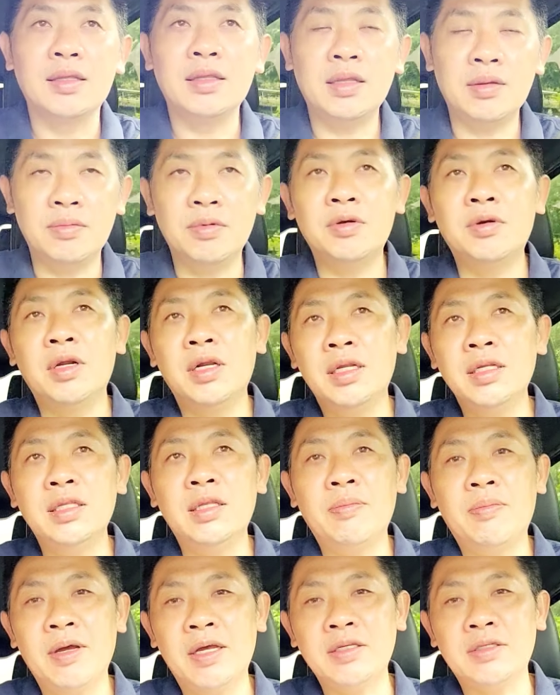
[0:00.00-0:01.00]
it really
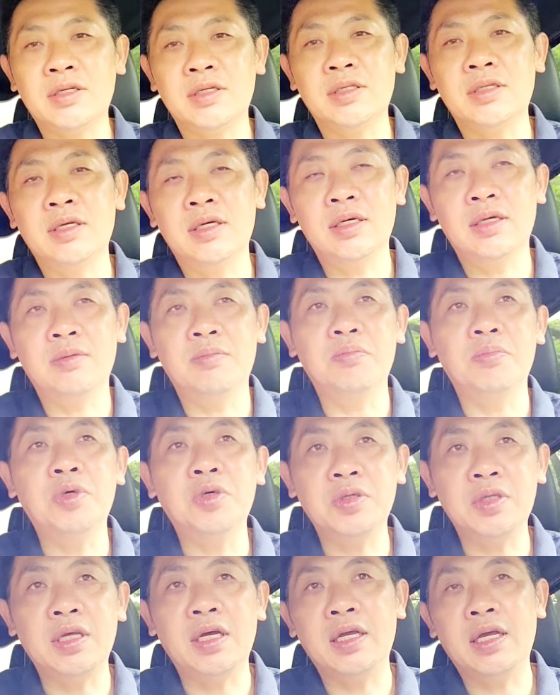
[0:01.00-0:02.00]
depends on the
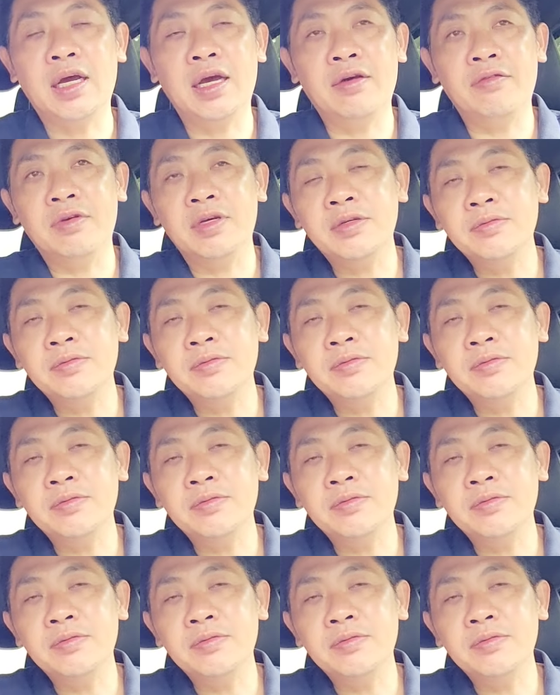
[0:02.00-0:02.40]
mode that you're having.